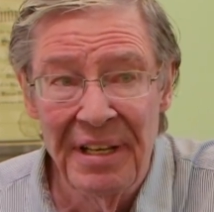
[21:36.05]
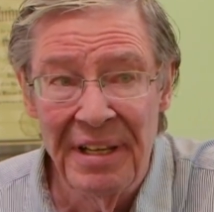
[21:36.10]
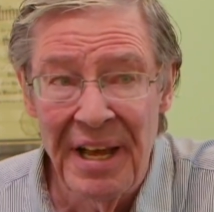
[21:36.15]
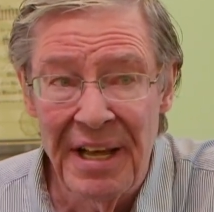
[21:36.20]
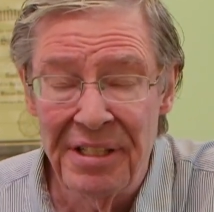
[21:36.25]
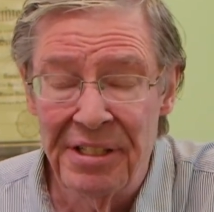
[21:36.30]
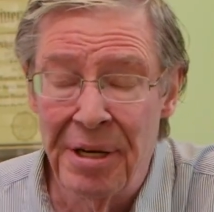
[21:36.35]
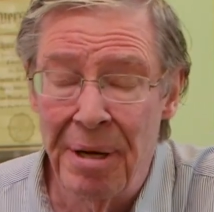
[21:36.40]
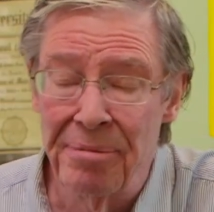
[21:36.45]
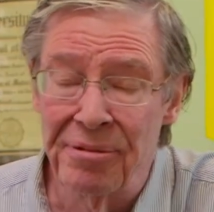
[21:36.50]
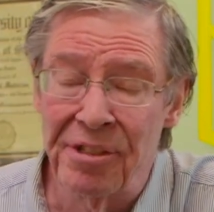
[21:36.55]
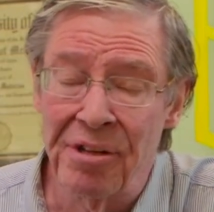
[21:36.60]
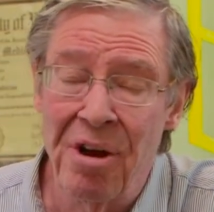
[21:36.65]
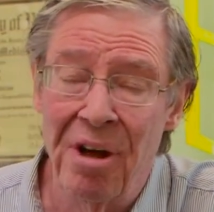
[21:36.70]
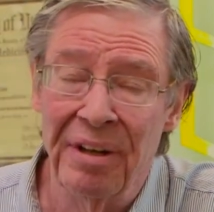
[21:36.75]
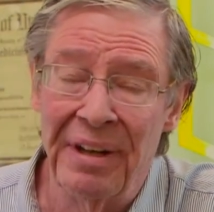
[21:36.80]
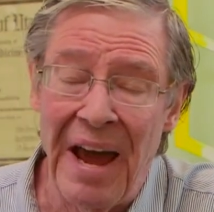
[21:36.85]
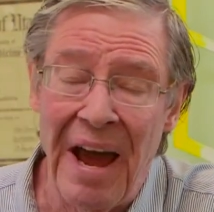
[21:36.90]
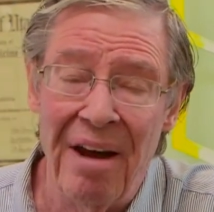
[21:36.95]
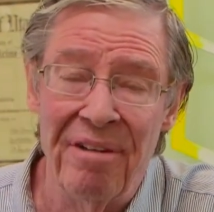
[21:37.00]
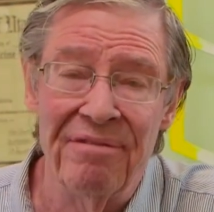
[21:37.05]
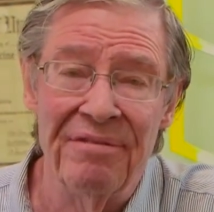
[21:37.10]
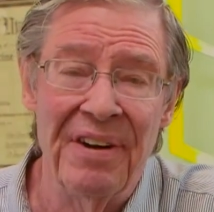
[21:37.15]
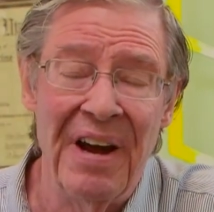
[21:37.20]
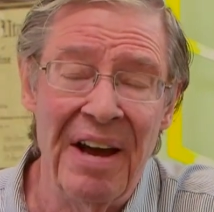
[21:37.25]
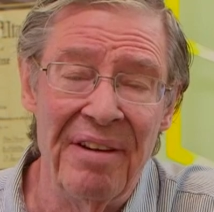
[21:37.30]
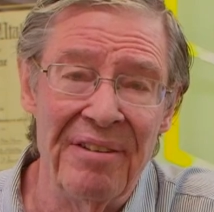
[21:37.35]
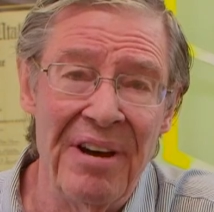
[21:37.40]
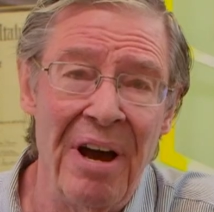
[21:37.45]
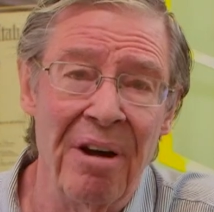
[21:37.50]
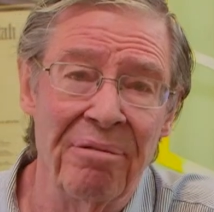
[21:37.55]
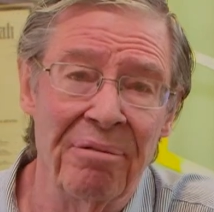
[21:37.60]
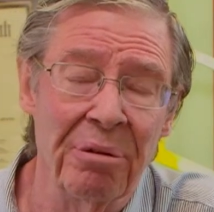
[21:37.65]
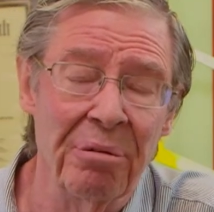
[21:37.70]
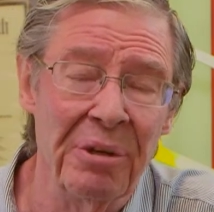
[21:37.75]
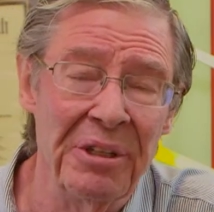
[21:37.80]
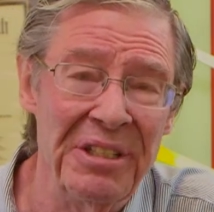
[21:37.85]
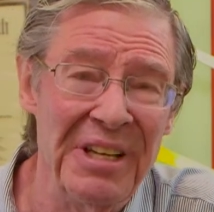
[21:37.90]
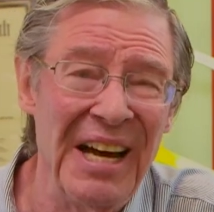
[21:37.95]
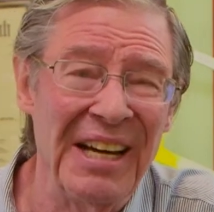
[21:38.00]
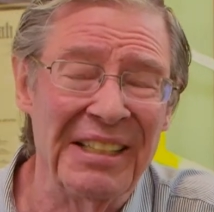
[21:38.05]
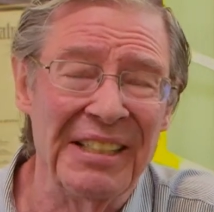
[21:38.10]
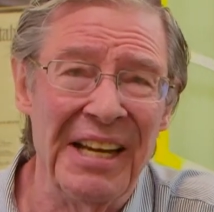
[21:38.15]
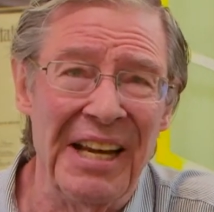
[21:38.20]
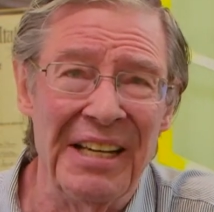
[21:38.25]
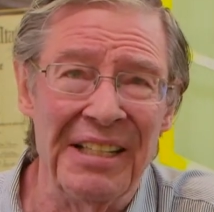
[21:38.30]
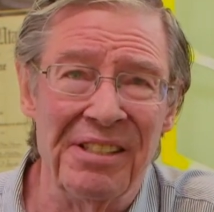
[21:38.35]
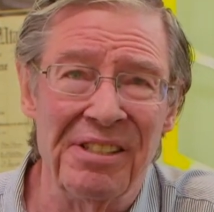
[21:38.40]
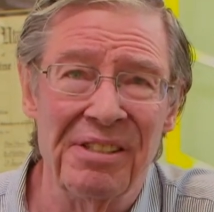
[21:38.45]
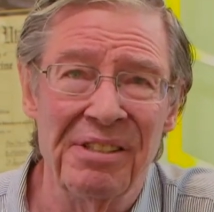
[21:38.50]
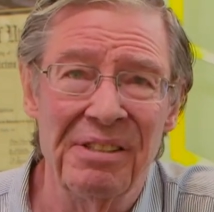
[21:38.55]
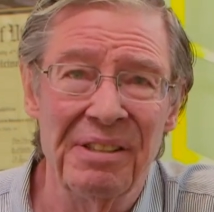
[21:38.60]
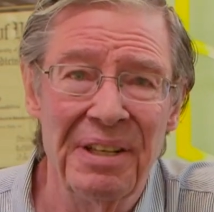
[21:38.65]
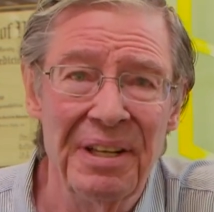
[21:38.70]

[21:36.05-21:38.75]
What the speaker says: Enzyme is called 5-alpha reductase.